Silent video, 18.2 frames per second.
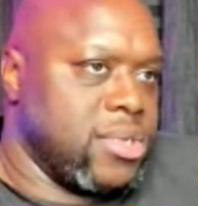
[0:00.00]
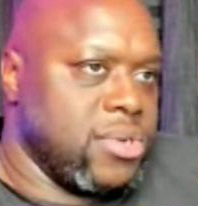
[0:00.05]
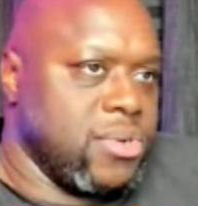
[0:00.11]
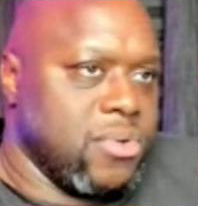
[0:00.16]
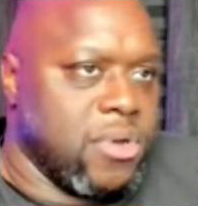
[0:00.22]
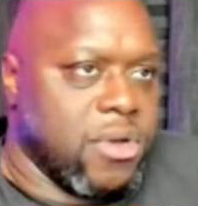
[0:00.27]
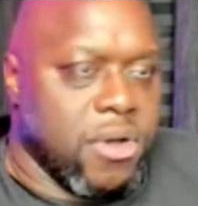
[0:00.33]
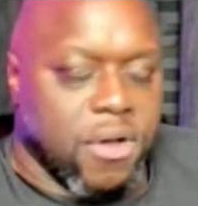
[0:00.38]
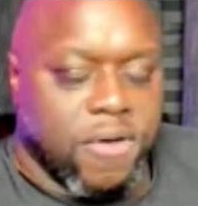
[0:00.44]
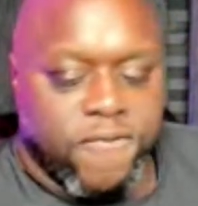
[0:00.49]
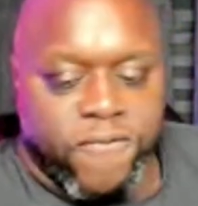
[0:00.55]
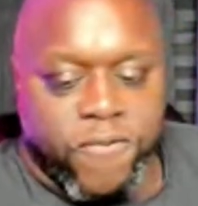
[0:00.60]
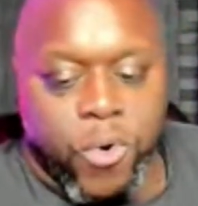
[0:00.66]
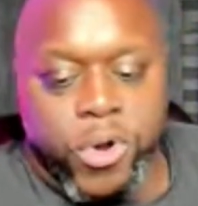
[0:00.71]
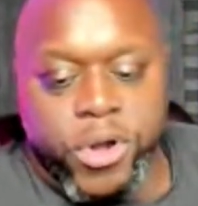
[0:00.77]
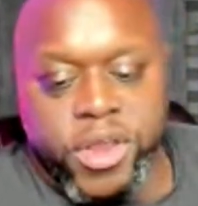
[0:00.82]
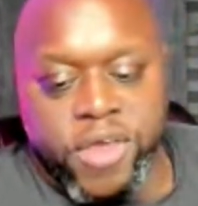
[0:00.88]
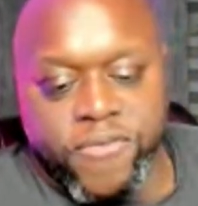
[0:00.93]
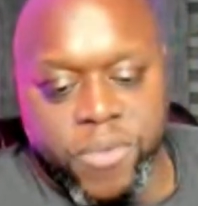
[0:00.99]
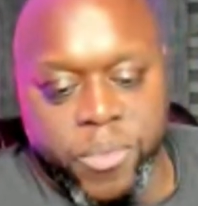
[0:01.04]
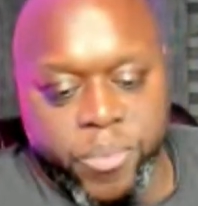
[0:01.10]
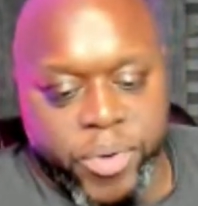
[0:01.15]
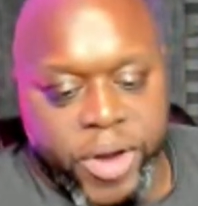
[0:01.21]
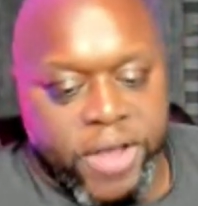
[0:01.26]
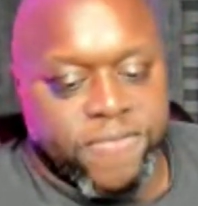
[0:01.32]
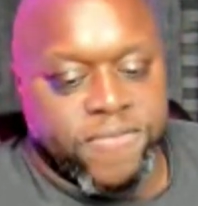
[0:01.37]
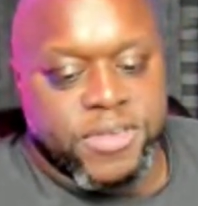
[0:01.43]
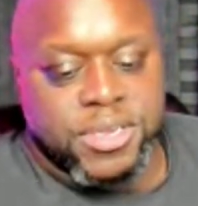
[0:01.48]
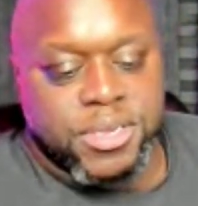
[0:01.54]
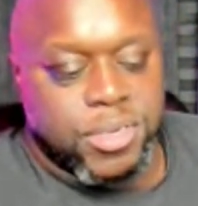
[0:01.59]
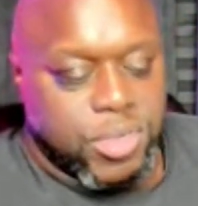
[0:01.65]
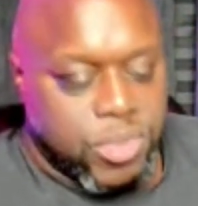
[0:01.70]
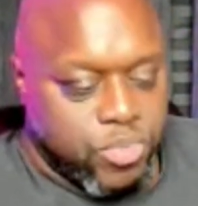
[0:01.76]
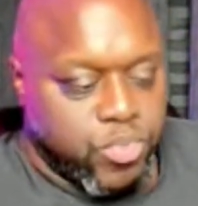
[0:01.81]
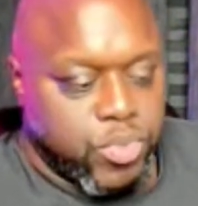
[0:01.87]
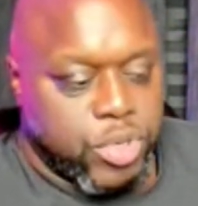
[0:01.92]
to cook 4 different
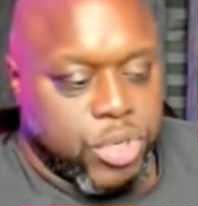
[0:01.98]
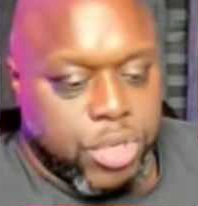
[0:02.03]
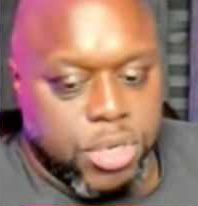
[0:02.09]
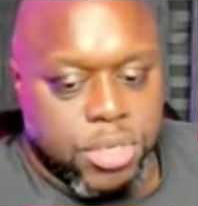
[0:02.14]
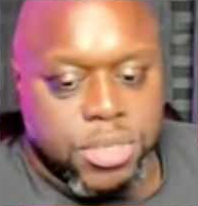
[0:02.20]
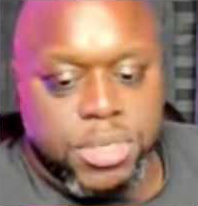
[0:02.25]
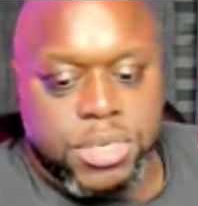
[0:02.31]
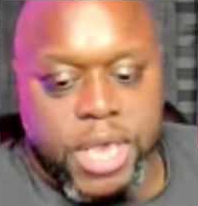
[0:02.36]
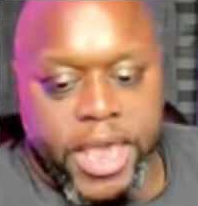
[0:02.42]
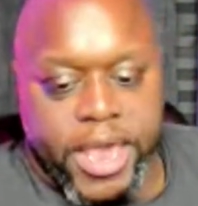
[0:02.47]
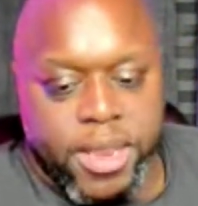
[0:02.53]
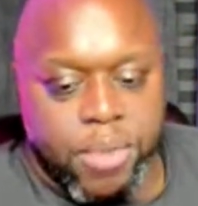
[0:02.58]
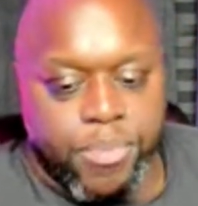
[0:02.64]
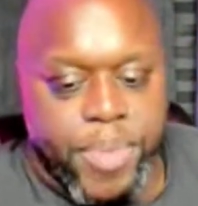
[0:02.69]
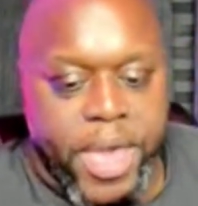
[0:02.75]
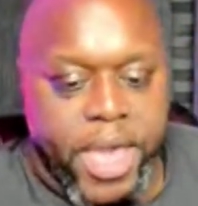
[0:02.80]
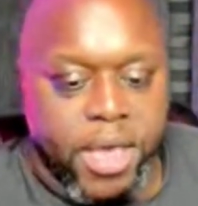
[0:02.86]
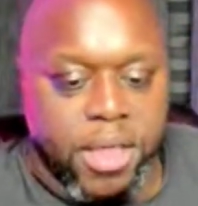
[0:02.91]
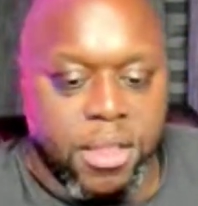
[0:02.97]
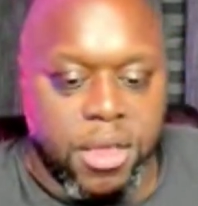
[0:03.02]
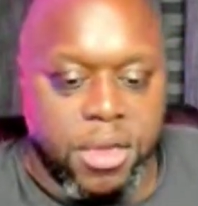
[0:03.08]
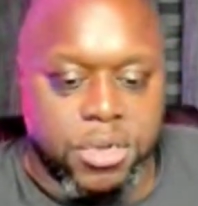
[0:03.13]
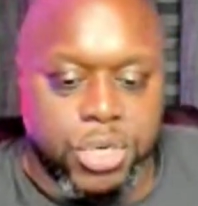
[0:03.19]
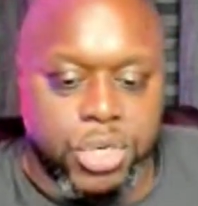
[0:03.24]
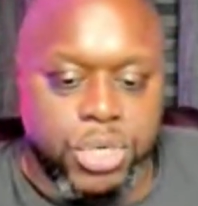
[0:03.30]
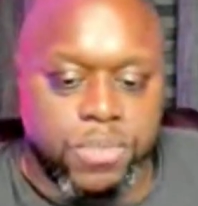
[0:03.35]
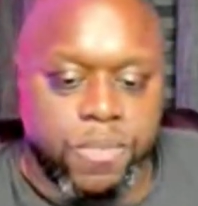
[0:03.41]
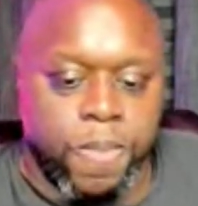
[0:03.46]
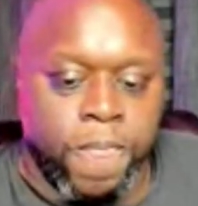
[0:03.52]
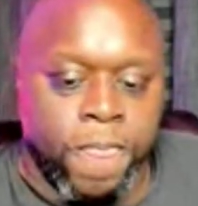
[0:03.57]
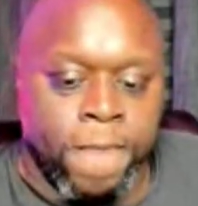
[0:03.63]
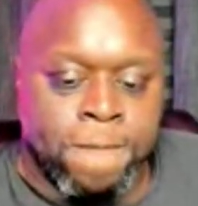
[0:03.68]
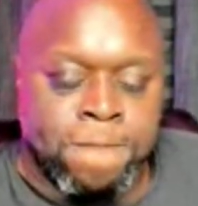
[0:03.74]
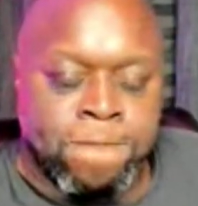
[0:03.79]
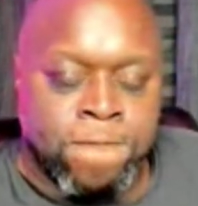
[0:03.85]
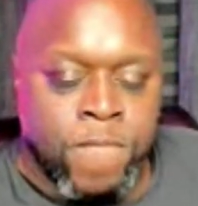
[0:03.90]
breakfasts. I had to pack a lunch.
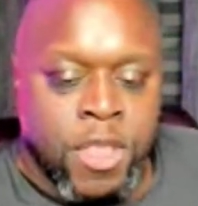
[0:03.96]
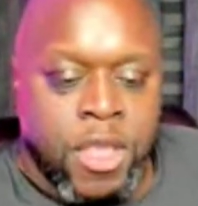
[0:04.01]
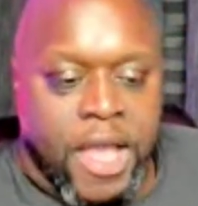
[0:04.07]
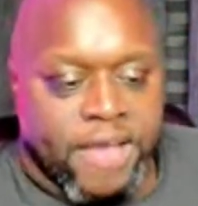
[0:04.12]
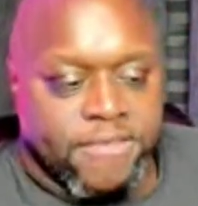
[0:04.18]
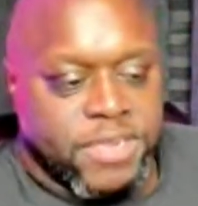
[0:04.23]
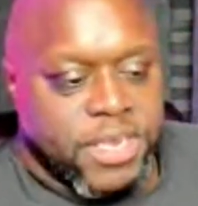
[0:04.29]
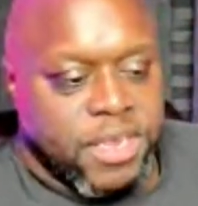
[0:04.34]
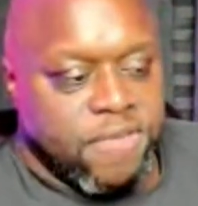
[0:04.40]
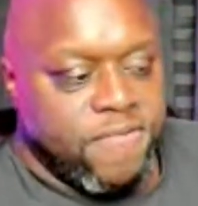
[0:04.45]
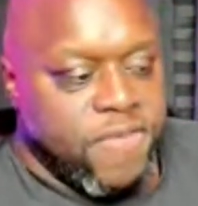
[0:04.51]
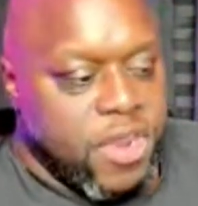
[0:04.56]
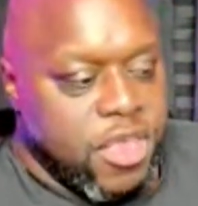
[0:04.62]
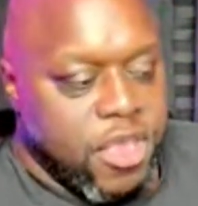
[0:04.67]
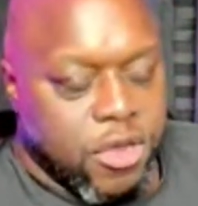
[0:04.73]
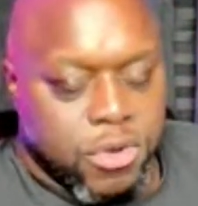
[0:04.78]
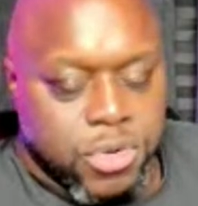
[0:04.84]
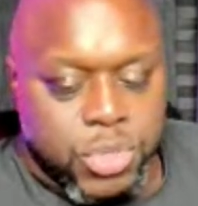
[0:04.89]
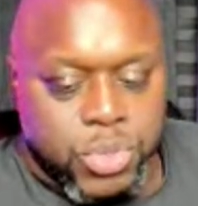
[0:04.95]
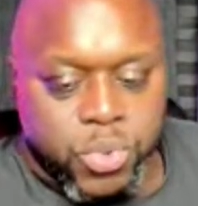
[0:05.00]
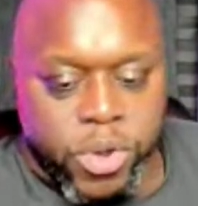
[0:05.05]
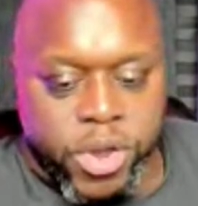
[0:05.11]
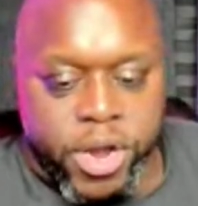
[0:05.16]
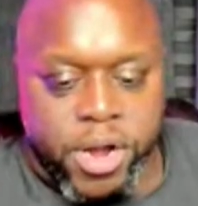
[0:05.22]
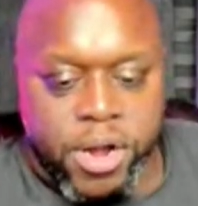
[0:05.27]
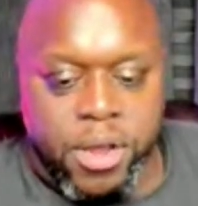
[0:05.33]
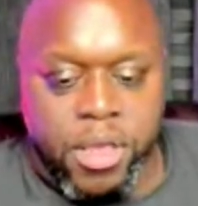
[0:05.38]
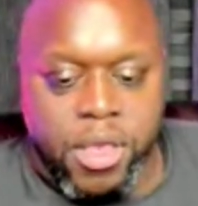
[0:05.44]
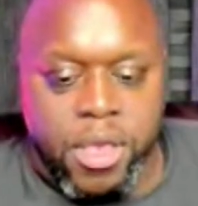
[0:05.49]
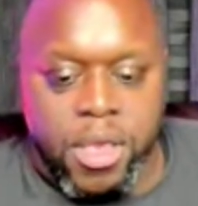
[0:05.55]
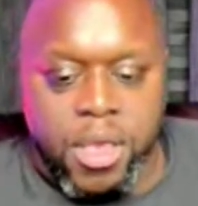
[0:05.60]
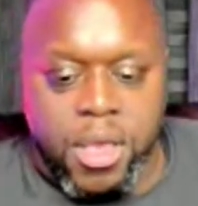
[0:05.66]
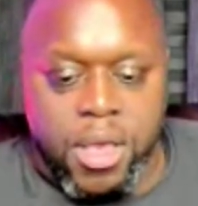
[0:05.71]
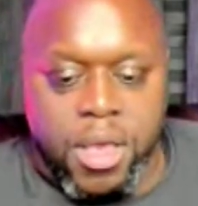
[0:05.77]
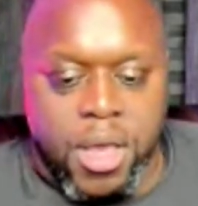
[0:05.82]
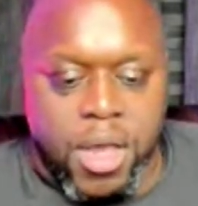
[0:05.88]
I've seen videos where
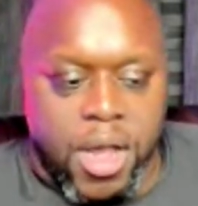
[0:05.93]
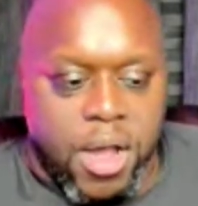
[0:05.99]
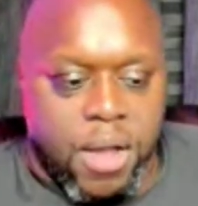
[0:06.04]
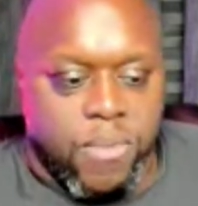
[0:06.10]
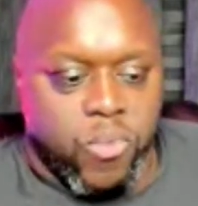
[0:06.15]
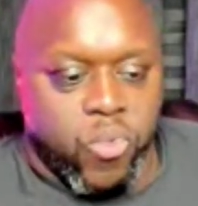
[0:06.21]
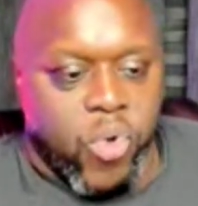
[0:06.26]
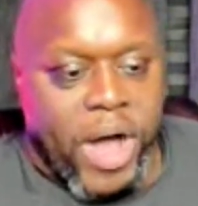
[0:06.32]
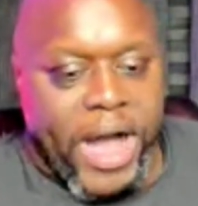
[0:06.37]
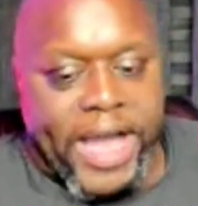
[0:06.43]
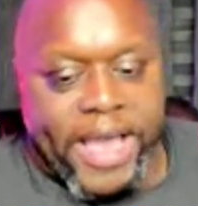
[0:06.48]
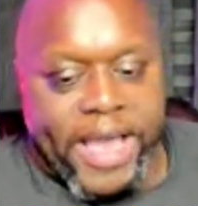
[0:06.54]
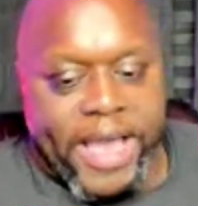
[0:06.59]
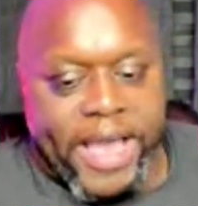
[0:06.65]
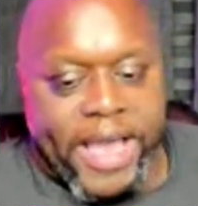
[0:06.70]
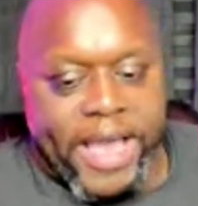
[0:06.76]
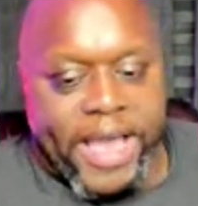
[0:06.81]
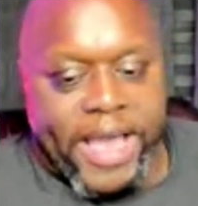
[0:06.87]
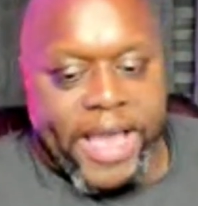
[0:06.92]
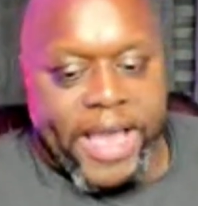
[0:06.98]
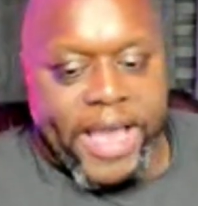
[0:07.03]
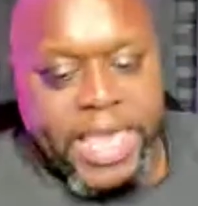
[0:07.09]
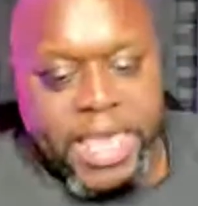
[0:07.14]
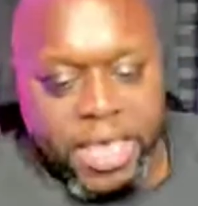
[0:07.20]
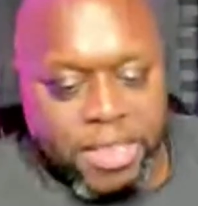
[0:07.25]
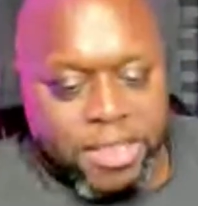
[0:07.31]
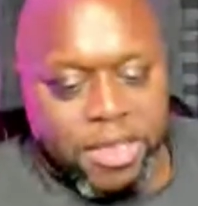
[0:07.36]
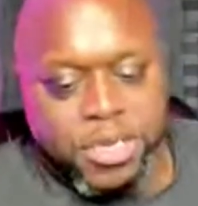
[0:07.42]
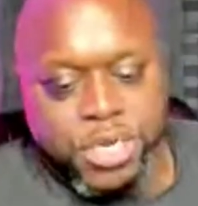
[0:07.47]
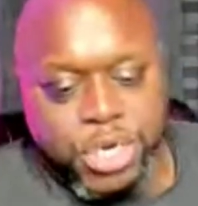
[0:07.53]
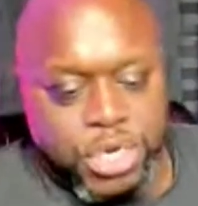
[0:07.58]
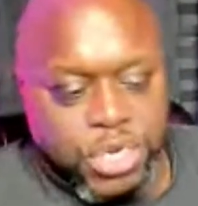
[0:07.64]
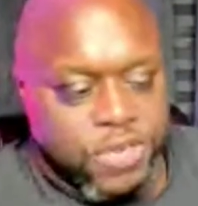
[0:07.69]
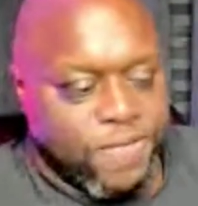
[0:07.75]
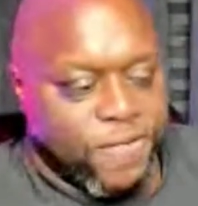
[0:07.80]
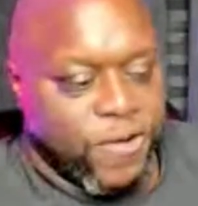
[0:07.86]
wives are packing
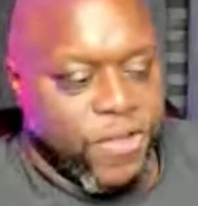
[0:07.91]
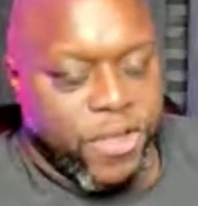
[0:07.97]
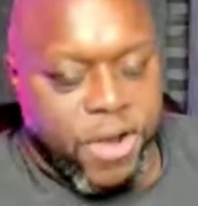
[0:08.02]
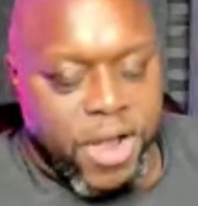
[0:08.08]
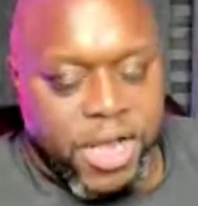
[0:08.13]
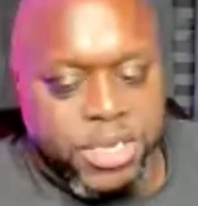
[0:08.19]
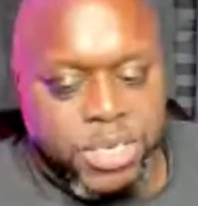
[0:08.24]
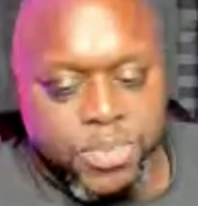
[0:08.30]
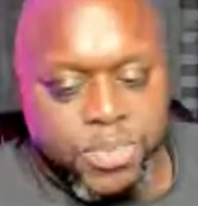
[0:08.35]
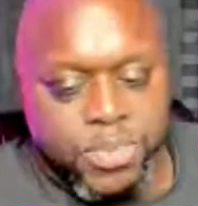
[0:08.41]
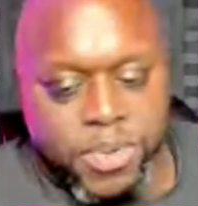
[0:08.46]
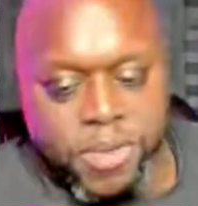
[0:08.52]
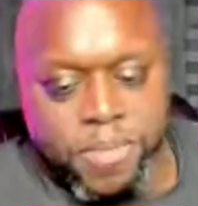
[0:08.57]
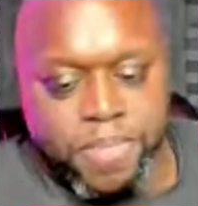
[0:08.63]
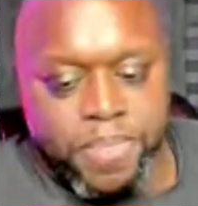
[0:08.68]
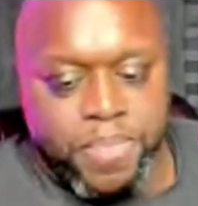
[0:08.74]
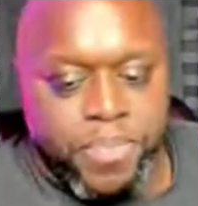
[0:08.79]
lunches for their husband.